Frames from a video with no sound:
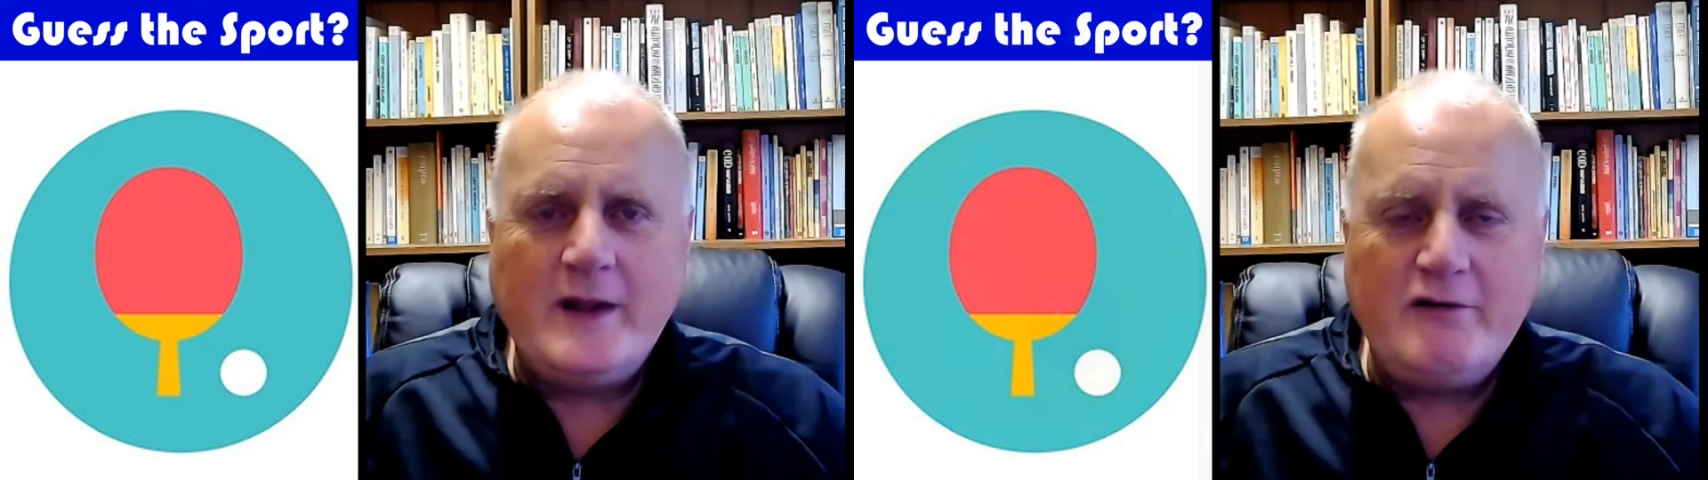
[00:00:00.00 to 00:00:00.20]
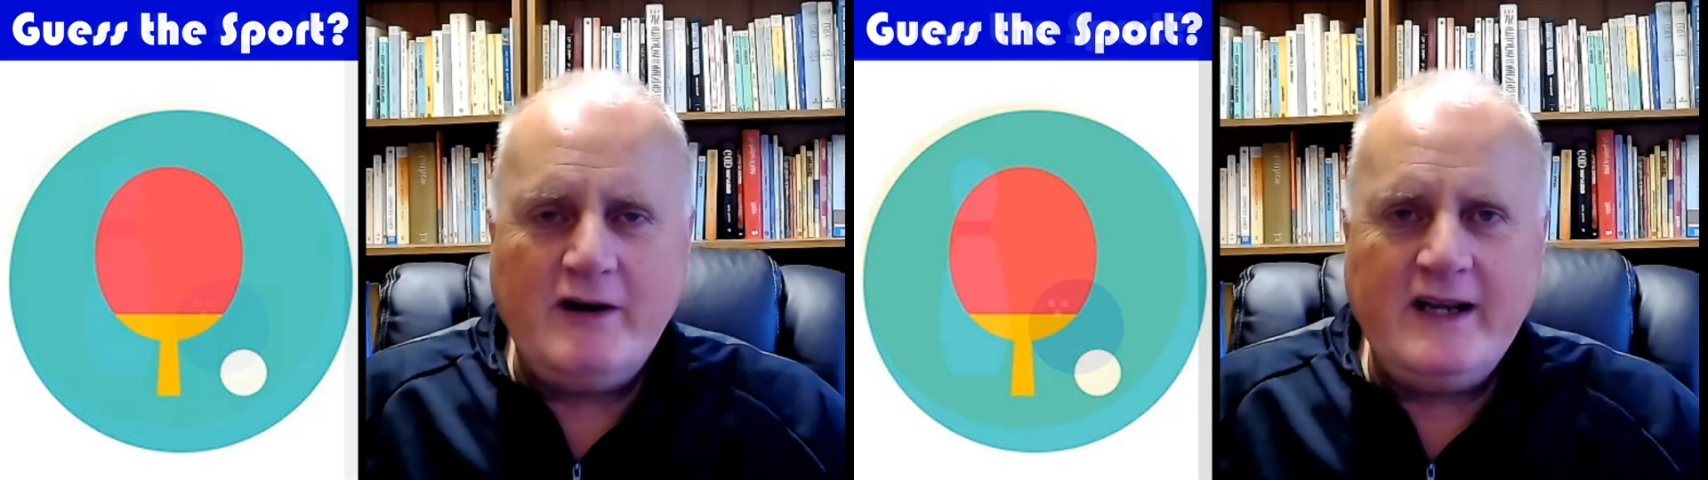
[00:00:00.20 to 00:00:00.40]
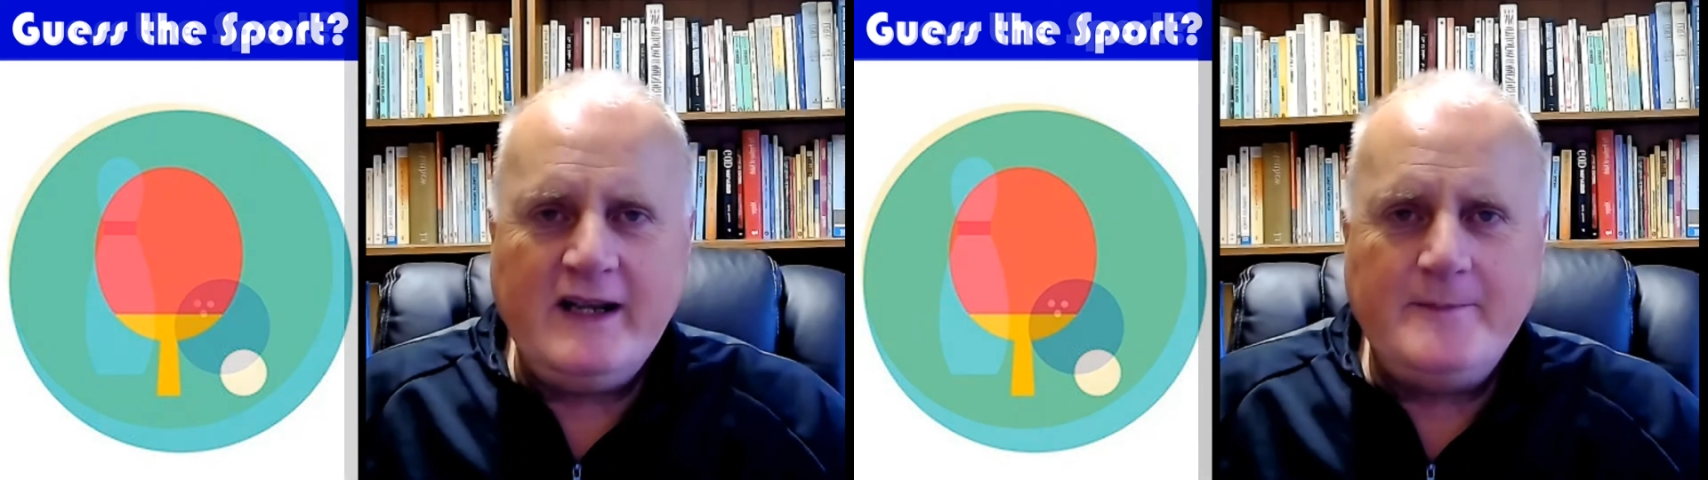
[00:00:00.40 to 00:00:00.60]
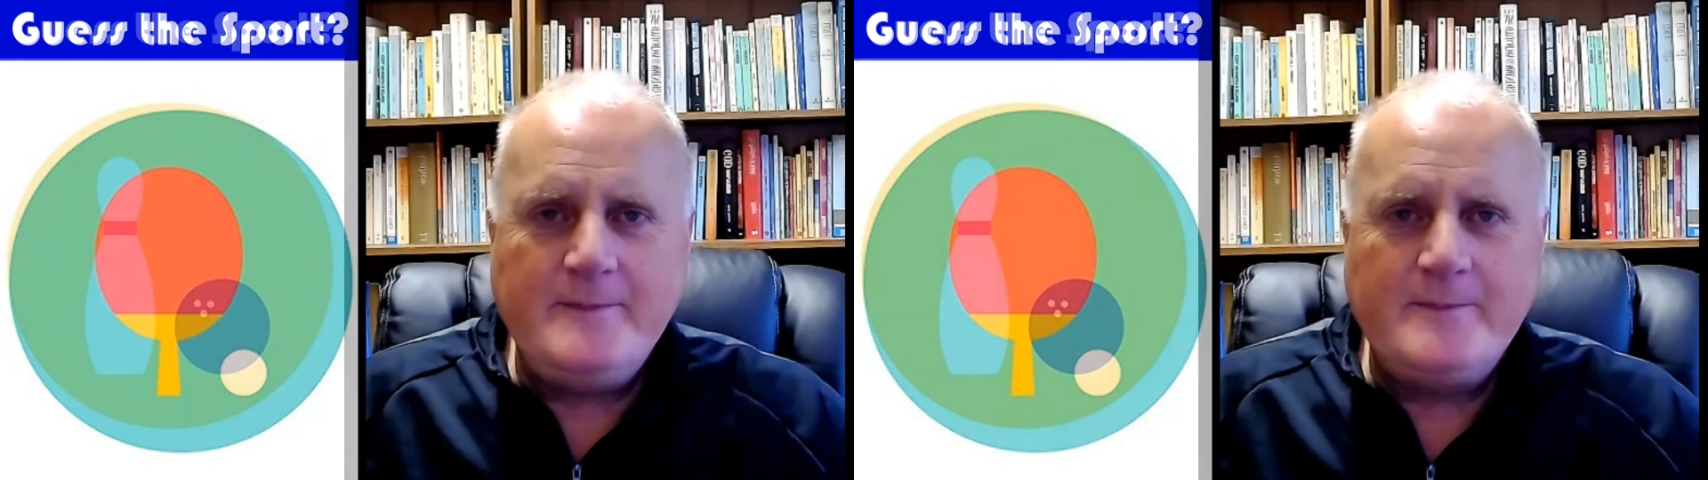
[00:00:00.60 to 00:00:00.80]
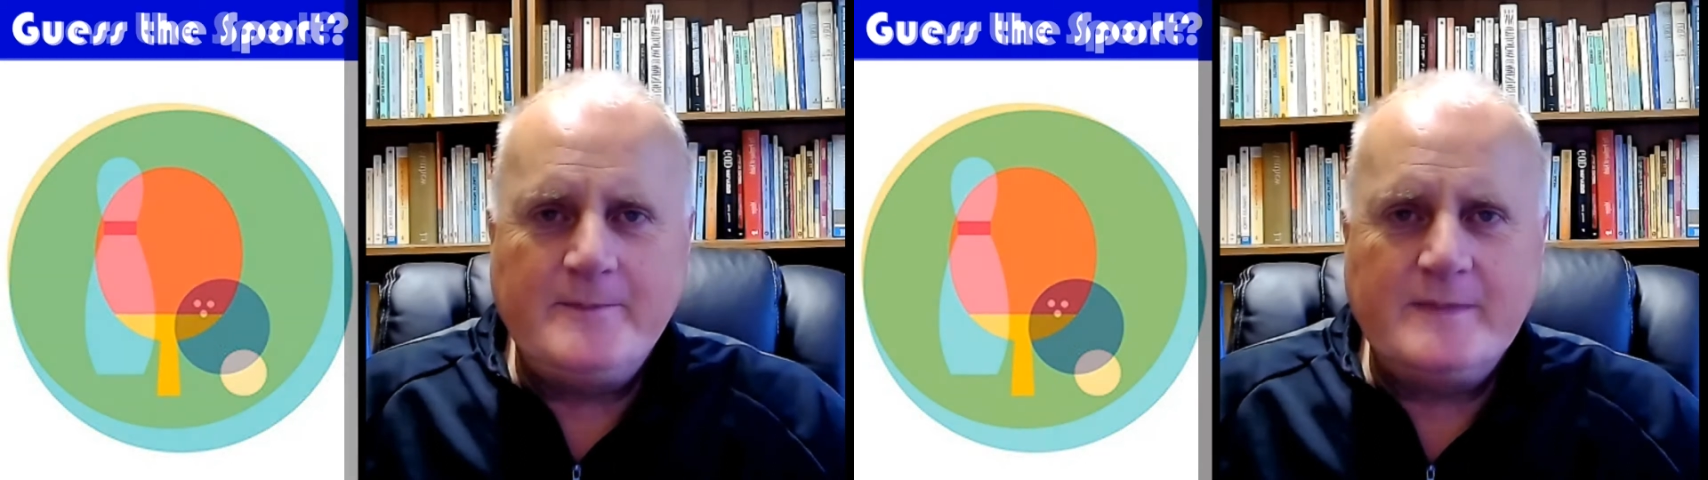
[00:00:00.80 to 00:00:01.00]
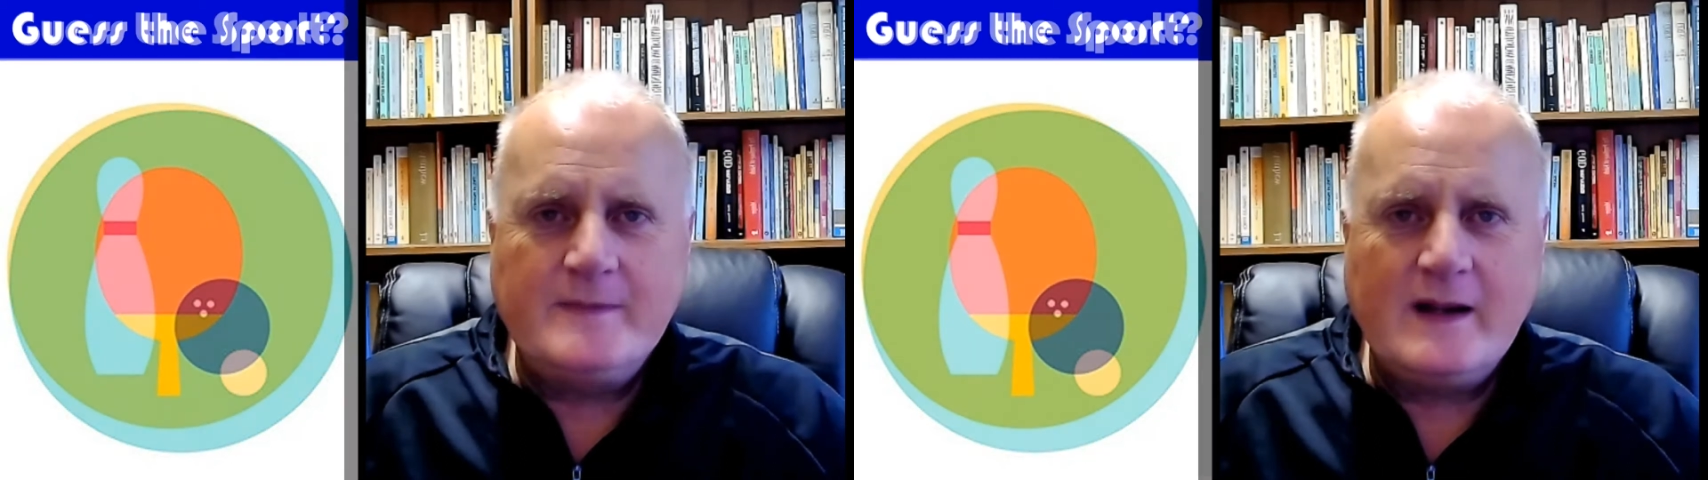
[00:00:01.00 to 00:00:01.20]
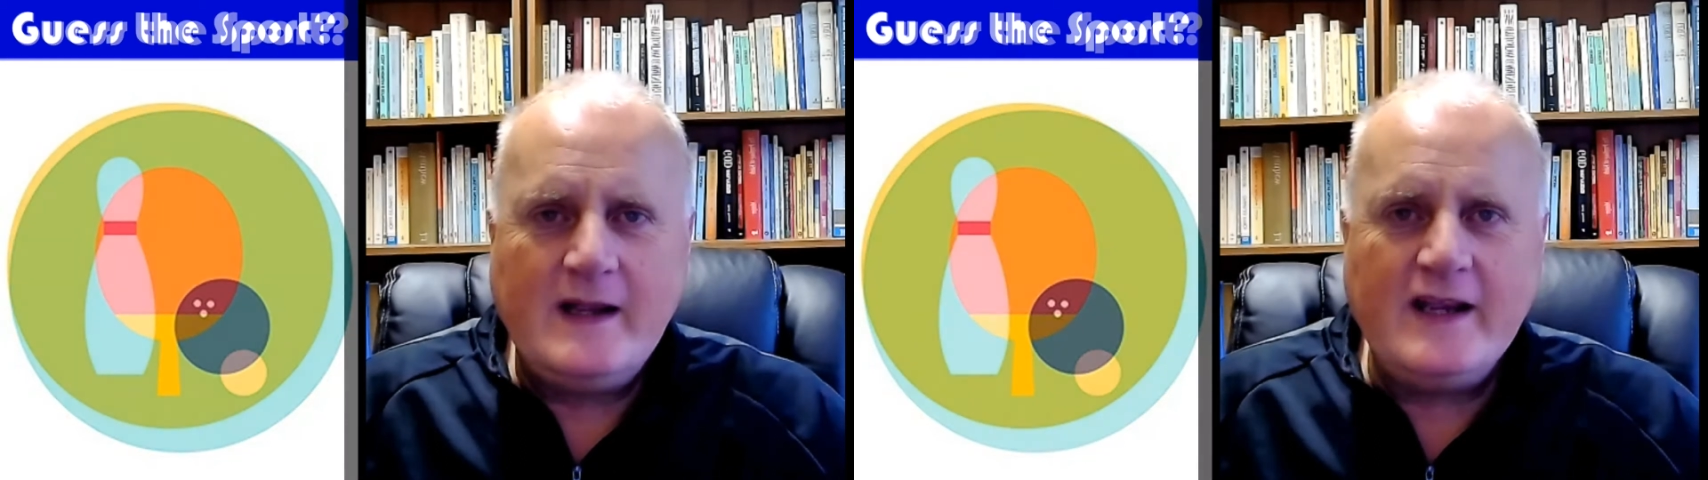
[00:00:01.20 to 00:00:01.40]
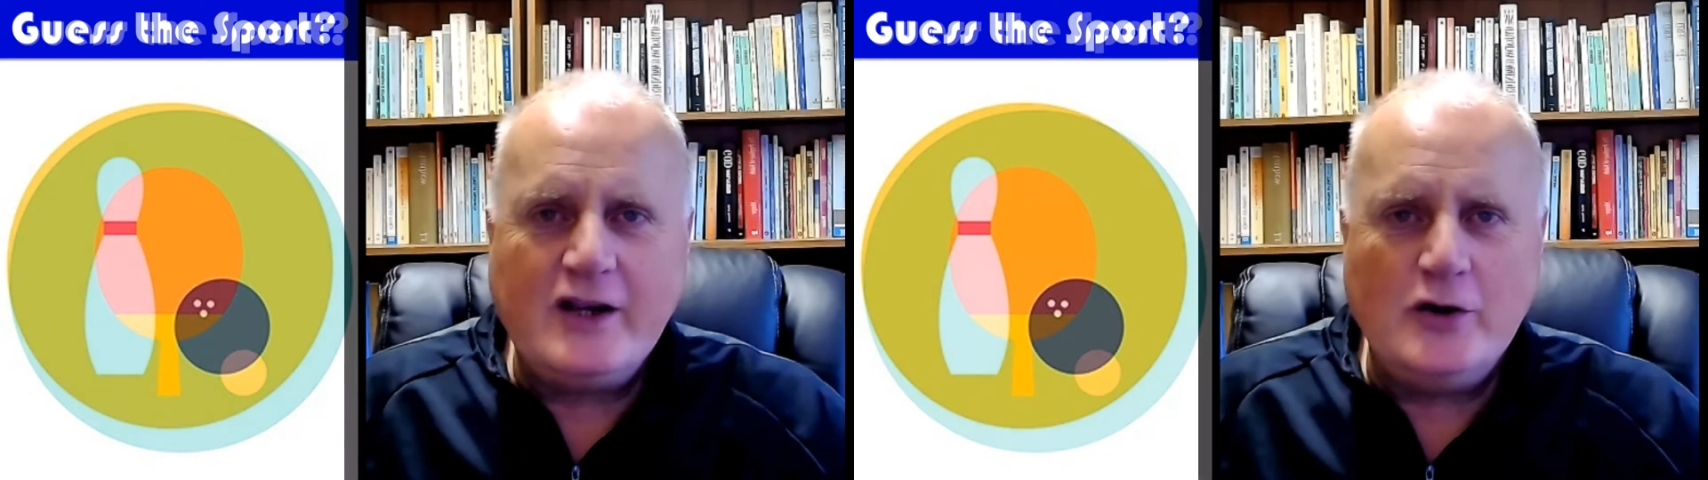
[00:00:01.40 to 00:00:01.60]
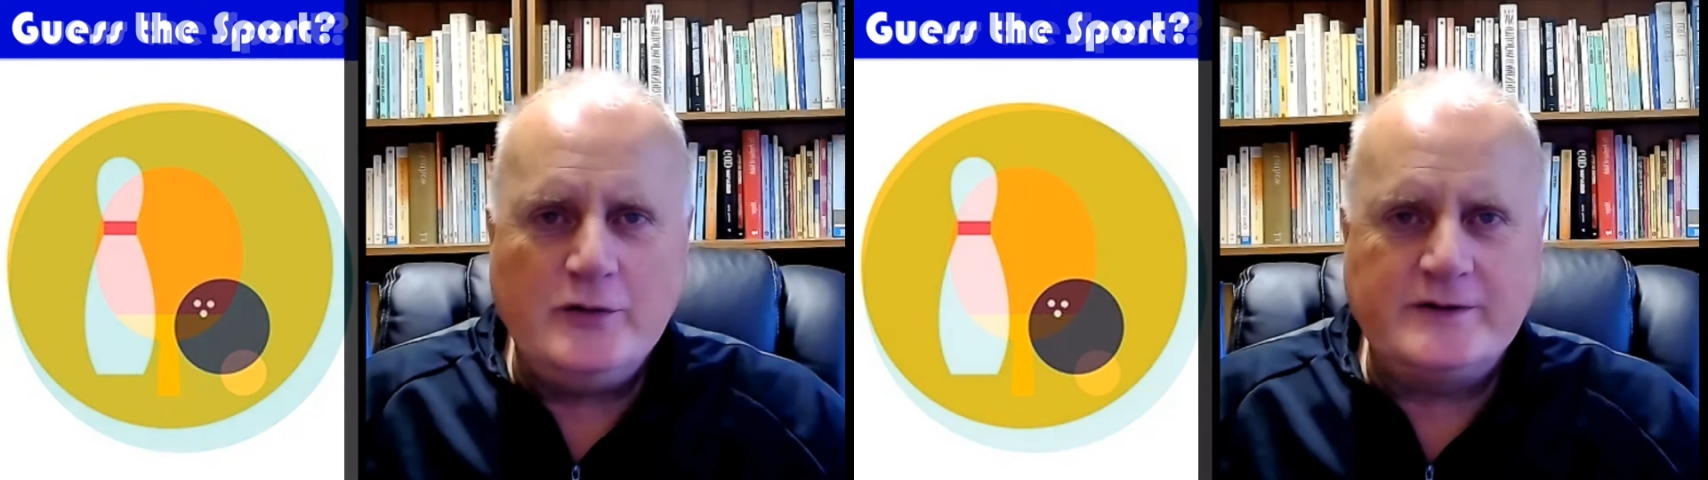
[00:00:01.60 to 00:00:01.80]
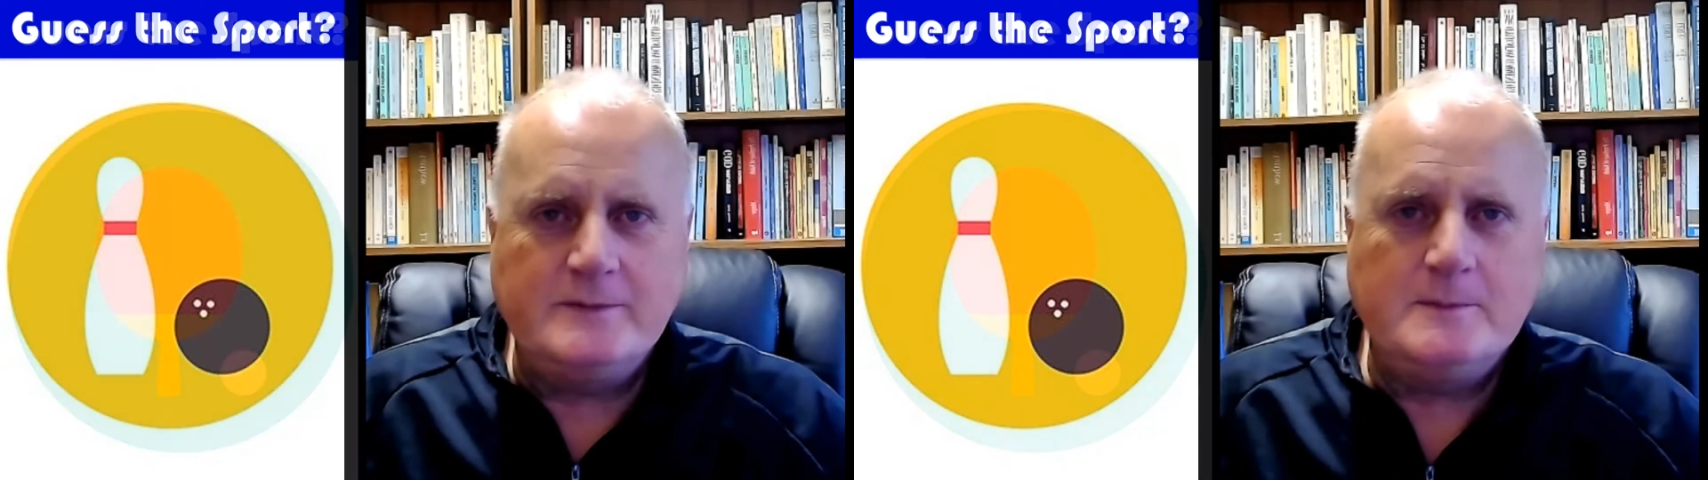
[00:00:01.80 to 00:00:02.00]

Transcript: ready? Here goes.